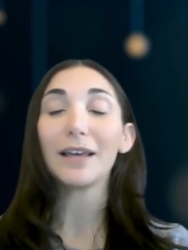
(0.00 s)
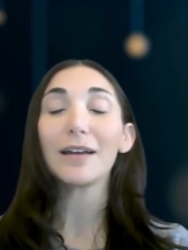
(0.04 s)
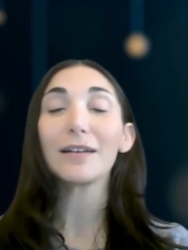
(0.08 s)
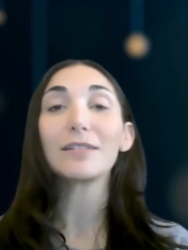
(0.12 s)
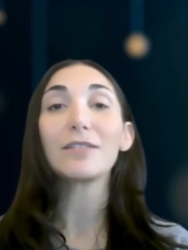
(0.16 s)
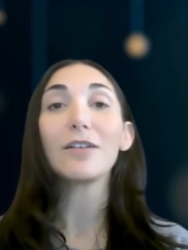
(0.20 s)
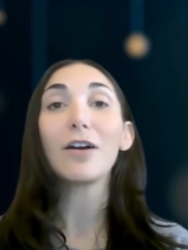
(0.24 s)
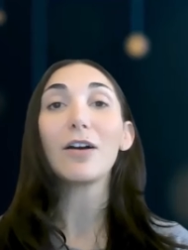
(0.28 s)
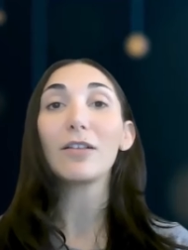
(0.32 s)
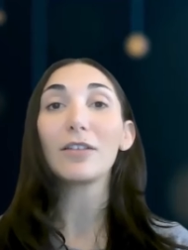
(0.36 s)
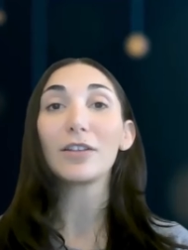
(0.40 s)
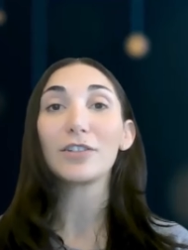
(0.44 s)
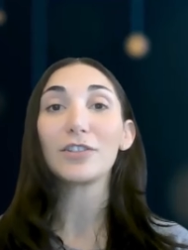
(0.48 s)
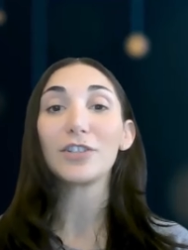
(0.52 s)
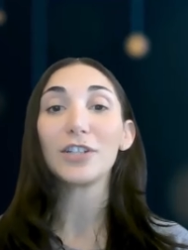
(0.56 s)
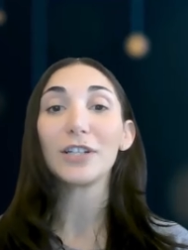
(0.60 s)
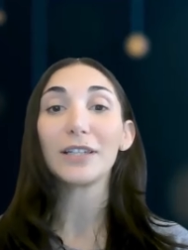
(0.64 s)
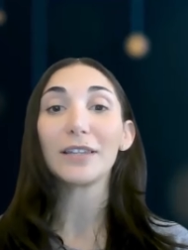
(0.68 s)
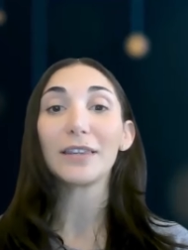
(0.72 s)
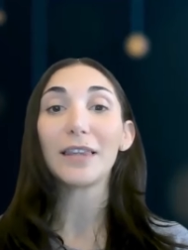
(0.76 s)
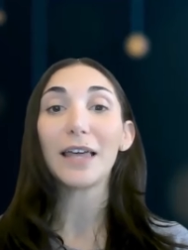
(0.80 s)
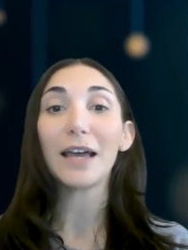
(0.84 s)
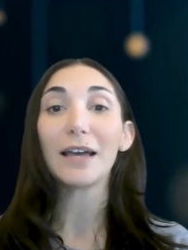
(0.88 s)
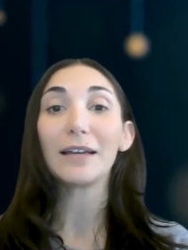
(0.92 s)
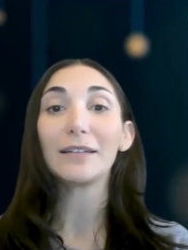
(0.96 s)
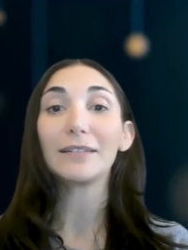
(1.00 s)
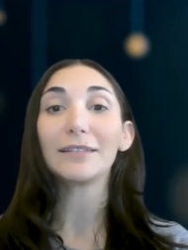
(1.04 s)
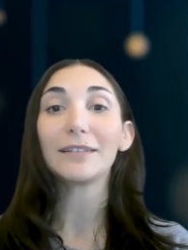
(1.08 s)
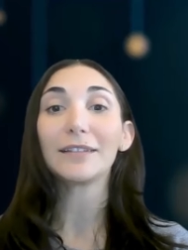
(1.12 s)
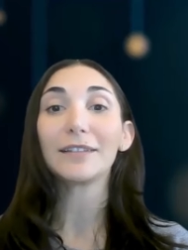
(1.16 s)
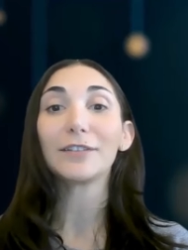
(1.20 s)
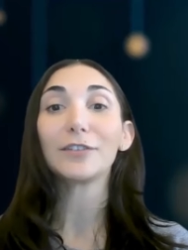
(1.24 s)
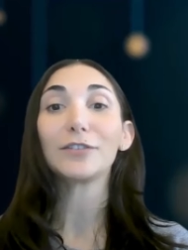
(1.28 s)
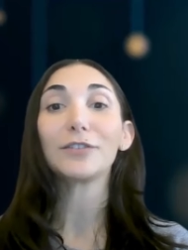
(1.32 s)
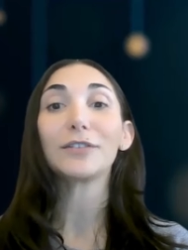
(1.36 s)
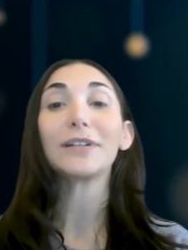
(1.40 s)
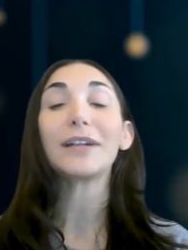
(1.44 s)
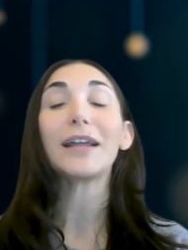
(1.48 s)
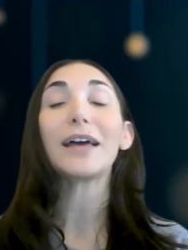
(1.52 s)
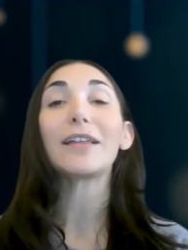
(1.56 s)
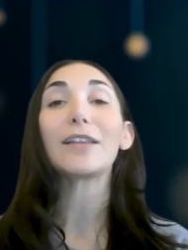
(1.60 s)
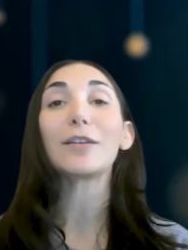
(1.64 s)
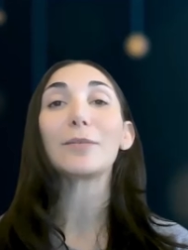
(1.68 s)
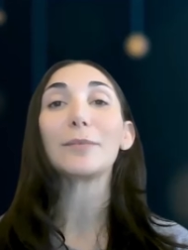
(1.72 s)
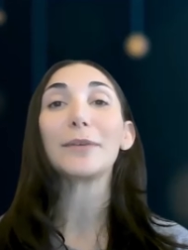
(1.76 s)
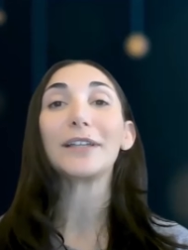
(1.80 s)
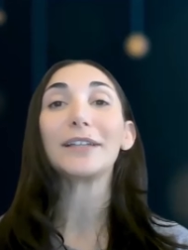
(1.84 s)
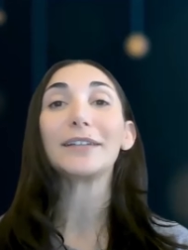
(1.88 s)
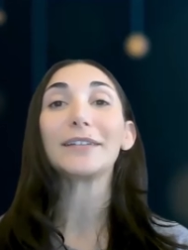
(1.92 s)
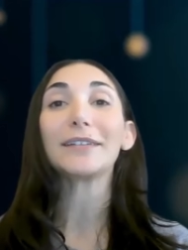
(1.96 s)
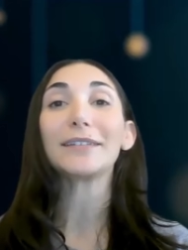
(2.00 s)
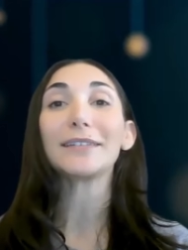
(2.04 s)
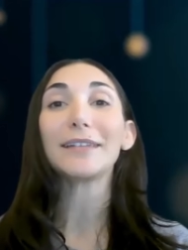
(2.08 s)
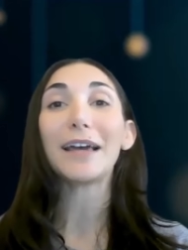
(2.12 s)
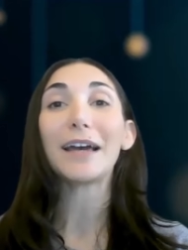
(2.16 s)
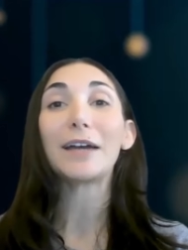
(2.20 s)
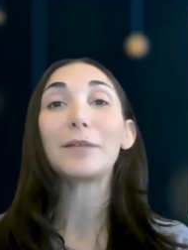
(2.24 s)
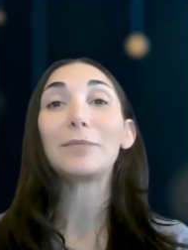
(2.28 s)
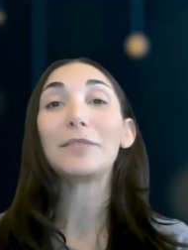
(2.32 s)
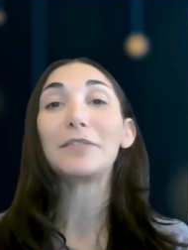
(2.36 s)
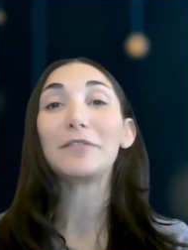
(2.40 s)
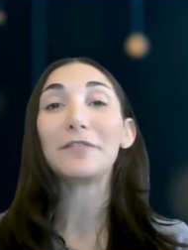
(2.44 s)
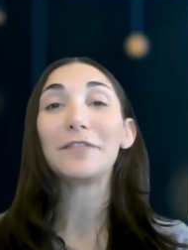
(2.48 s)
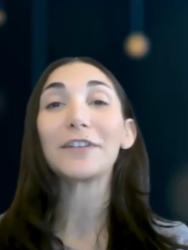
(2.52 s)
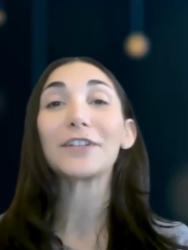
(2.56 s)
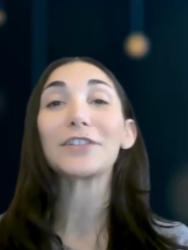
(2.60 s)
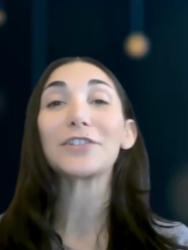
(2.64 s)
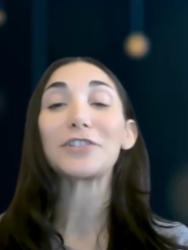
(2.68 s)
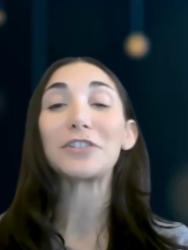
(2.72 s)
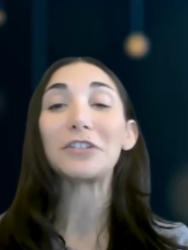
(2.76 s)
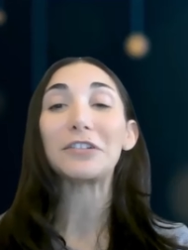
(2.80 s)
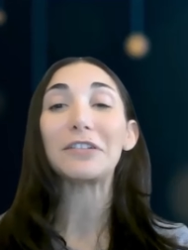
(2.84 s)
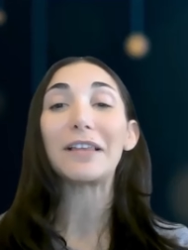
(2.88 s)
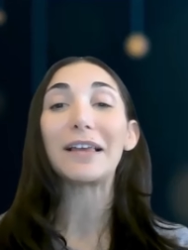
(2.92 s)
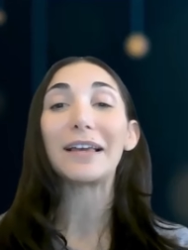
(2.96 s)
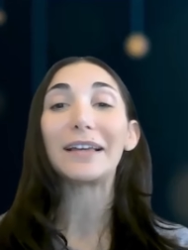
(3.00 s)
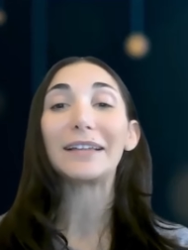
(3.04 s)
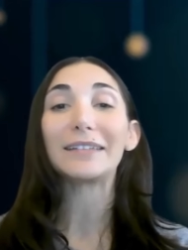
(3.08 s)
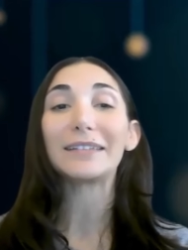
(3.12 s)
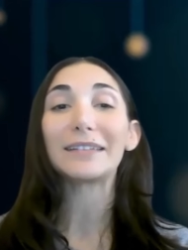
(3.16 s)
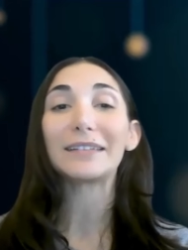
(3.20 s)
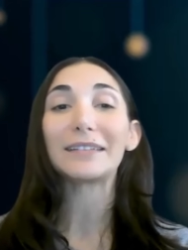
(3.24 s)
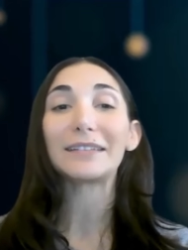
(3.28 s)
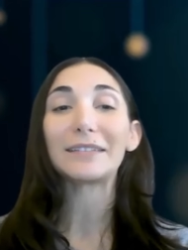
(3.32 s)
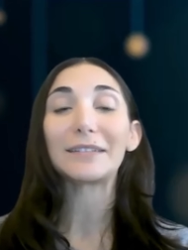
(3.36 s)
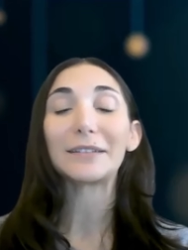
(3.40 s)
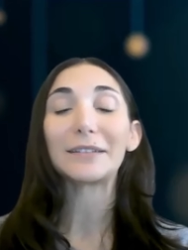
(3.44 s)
acknowledging that certain elements had been fictionalized.